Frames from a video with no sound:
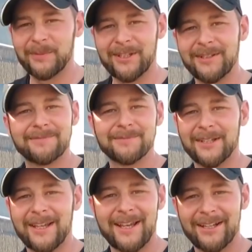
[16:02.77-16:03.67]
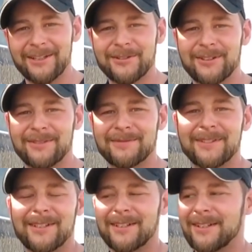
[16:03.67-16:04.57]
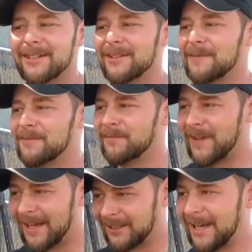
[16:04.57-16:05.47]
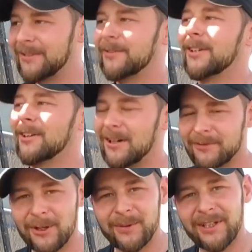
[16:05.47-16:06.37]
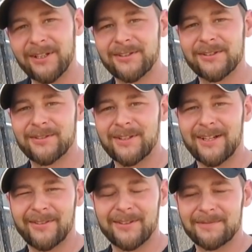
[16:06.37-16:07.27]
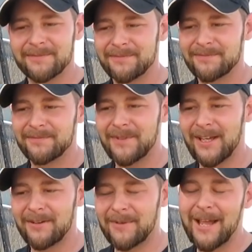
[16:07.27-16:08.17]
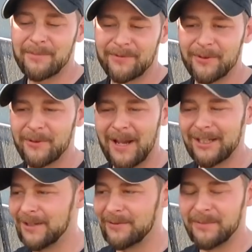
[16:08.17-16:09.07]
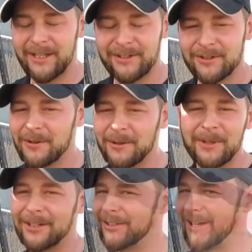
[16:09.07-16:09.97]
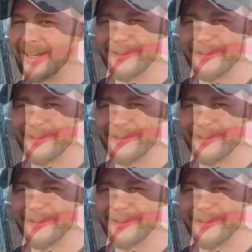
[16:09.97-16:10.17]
be mechanics and van lifing, off-roading, just kind of and I love the beach, so it'll be a lot of those things.